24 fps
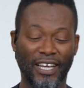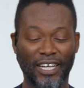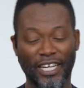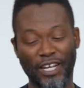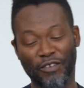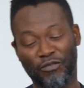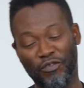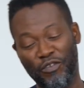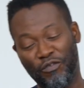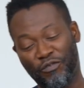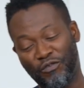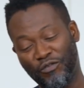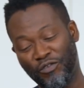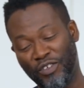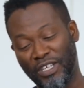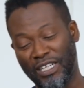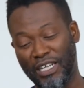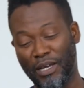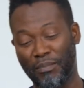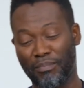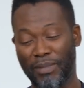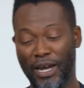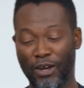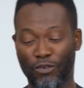the fufu
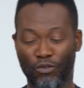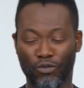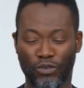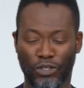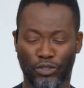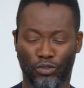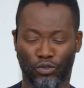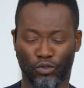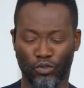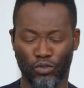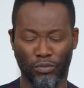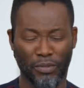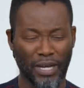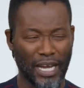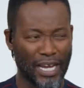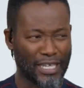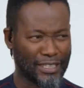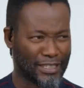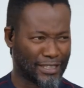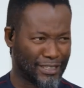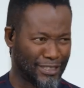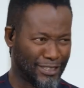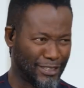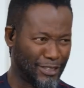and the banku is too
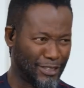much.